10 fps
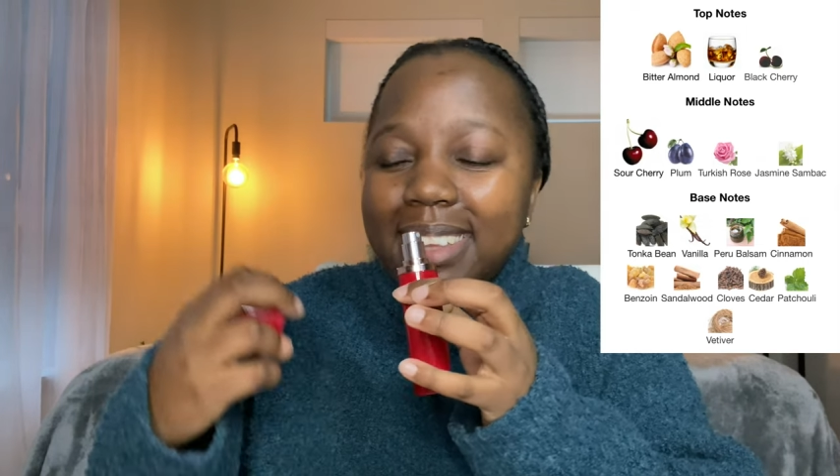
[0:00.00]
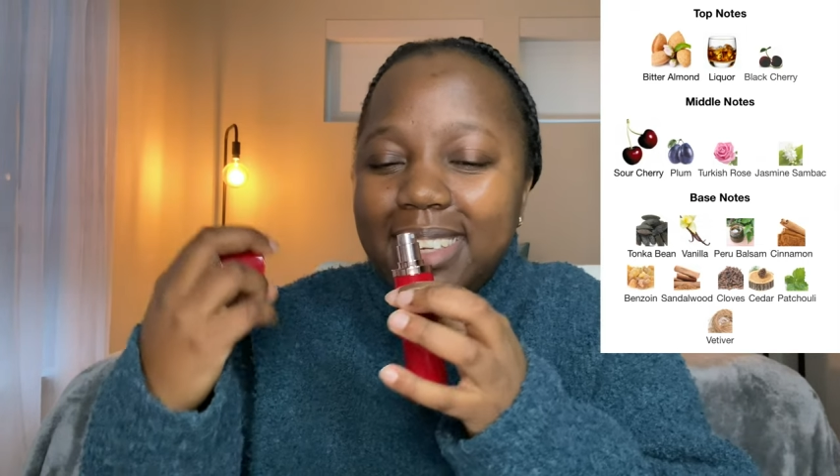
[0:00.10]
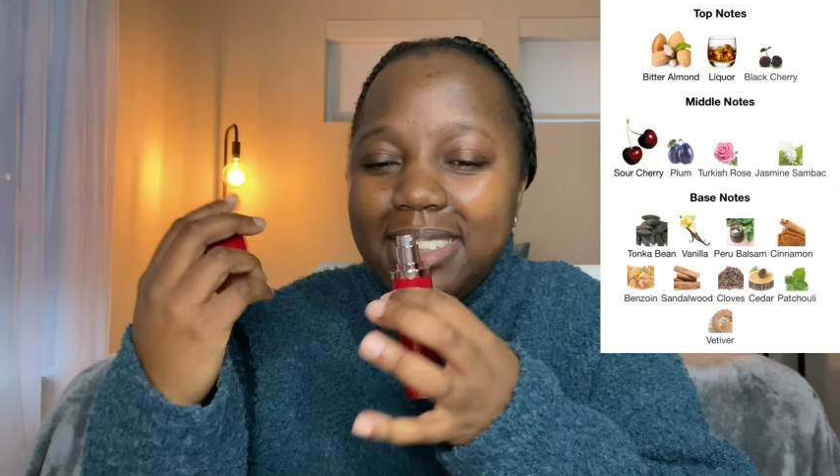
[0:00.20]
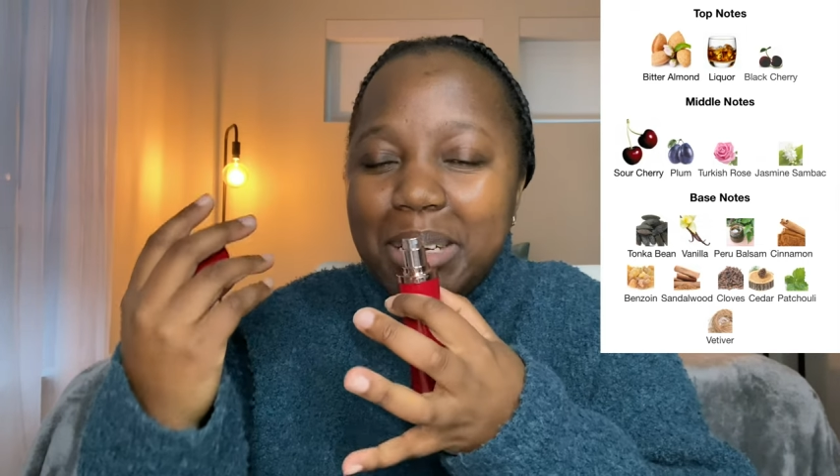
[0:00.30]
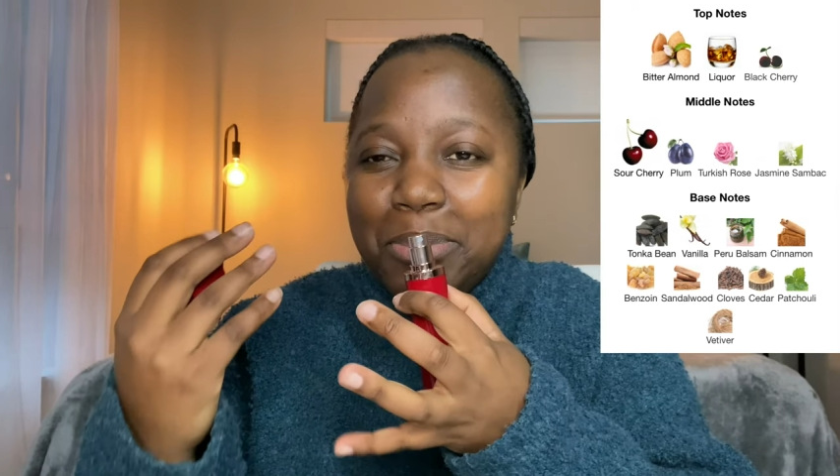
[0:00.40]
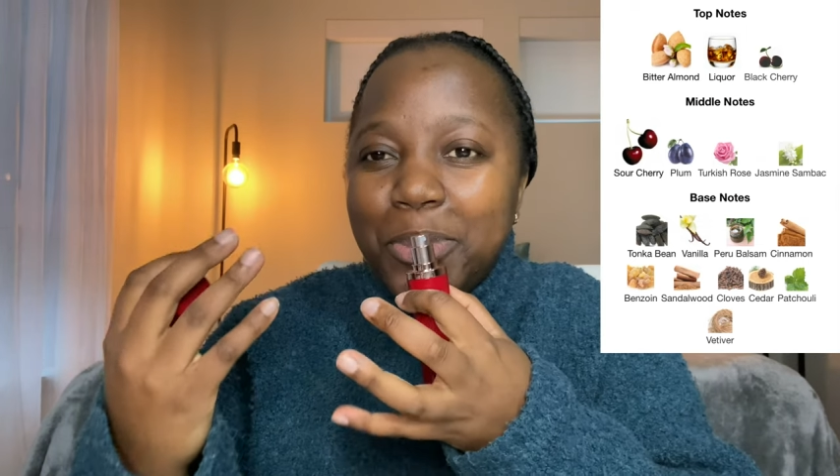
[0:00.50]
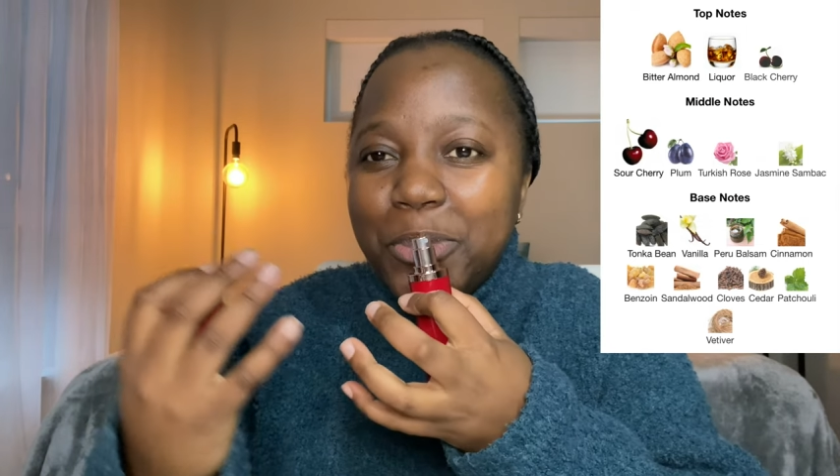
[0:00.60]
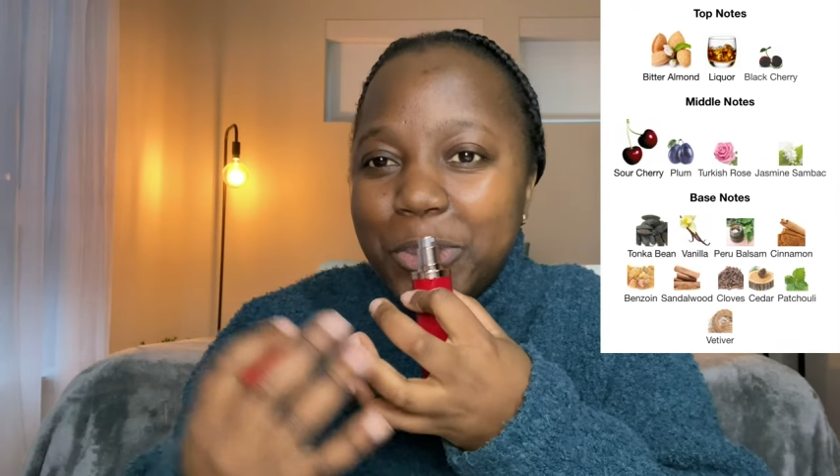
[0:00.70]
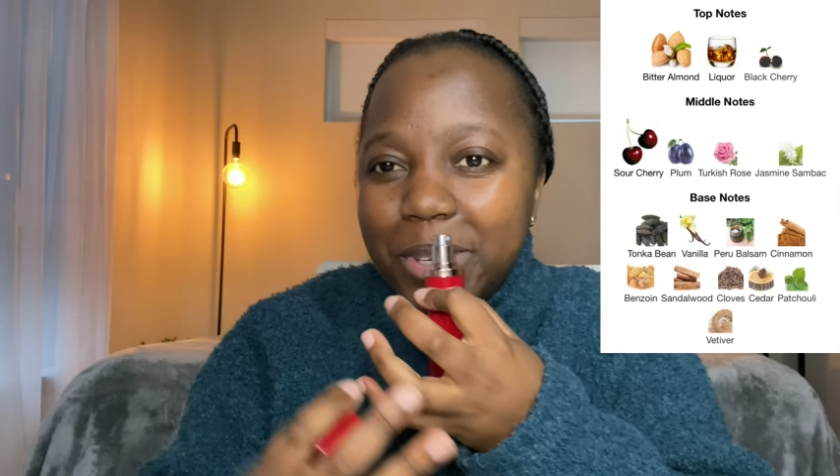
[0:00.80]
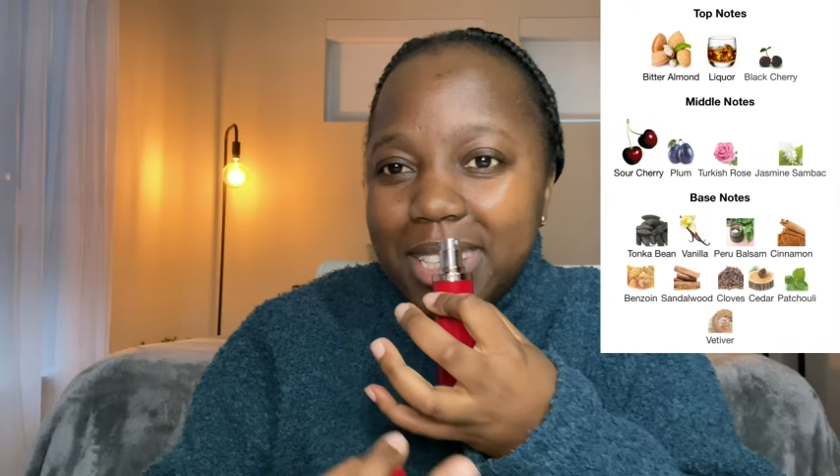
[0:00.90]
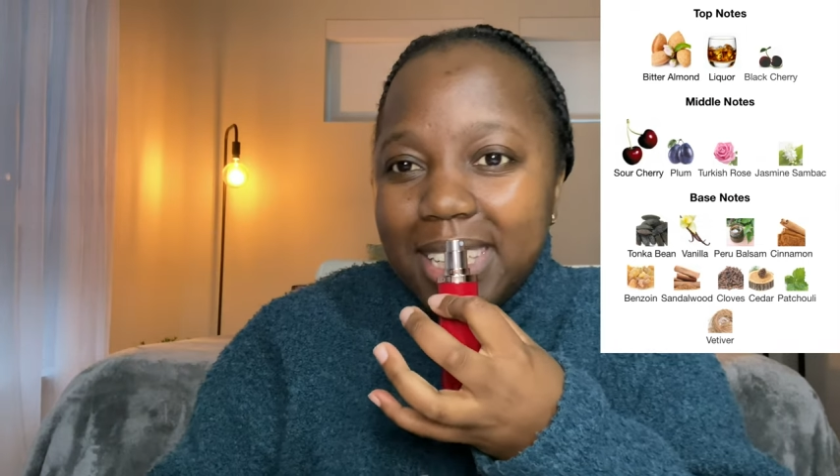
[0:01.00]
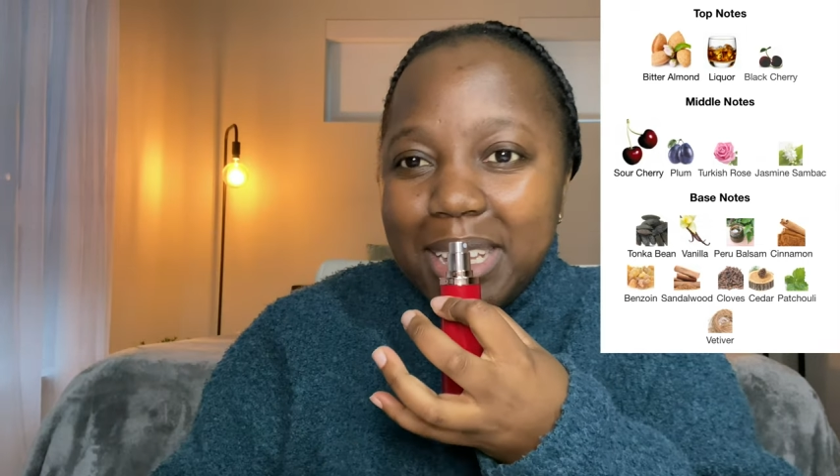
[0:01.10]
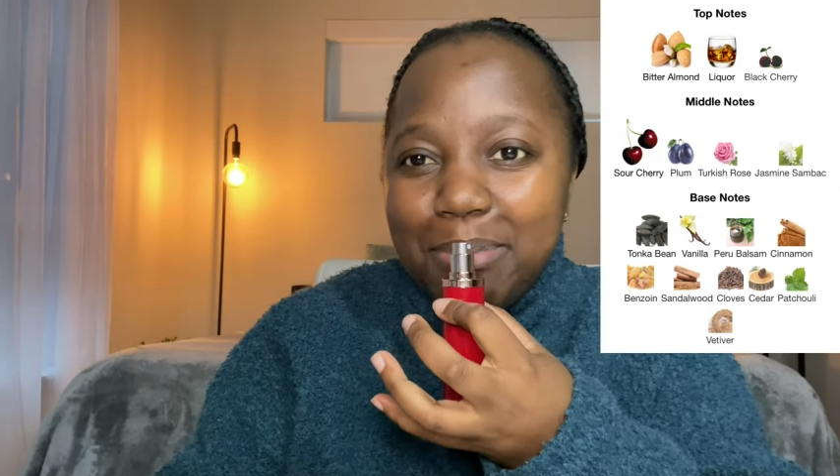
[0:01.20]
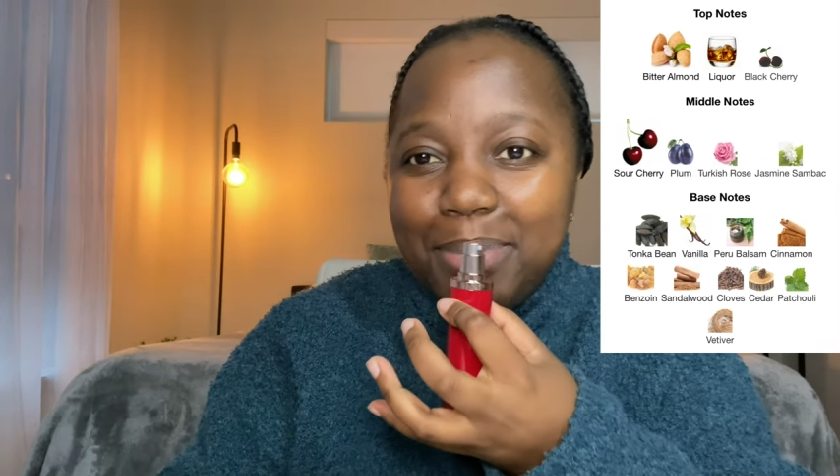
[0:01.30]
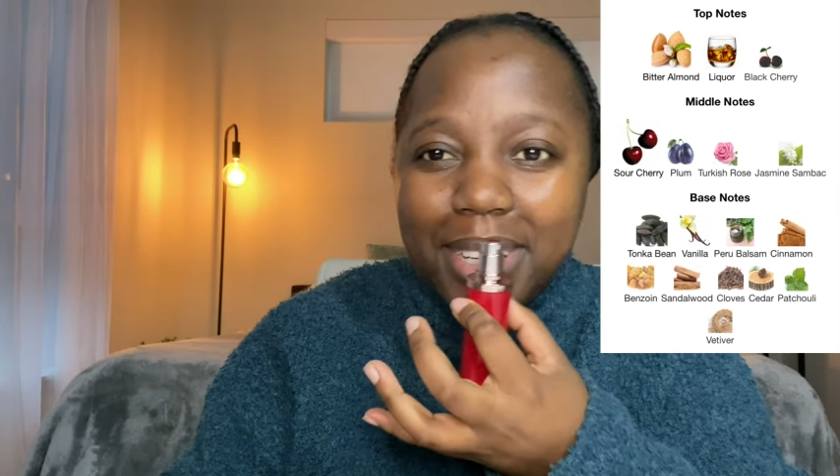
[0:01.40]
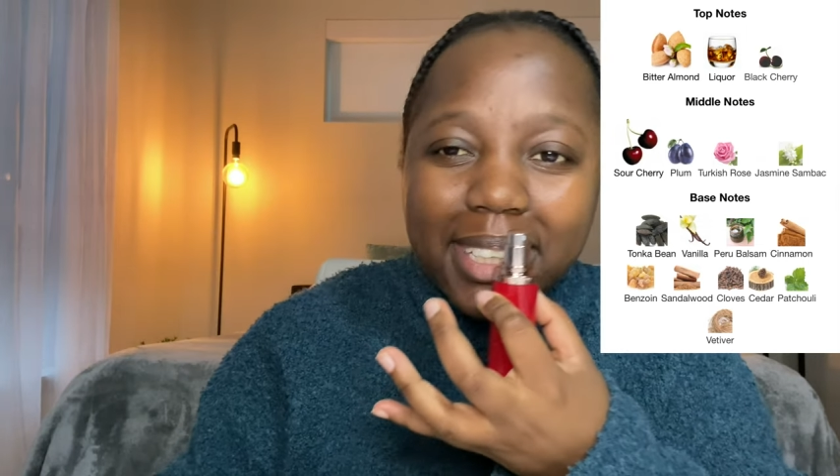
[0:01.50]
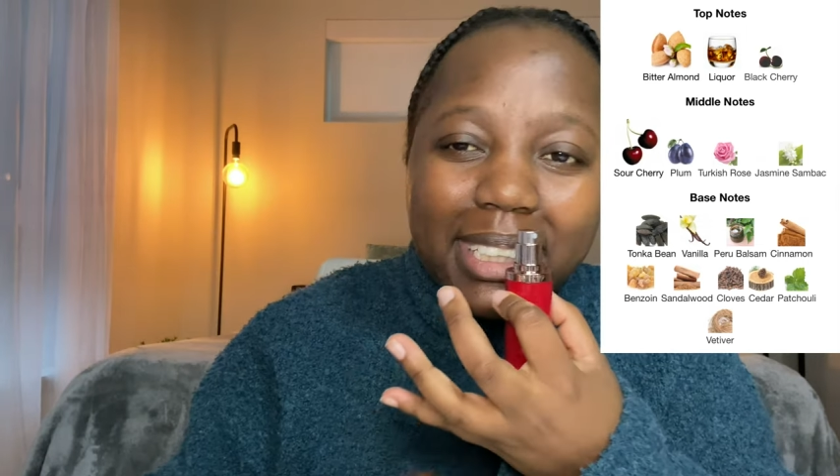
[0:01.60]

There's some woods in the base,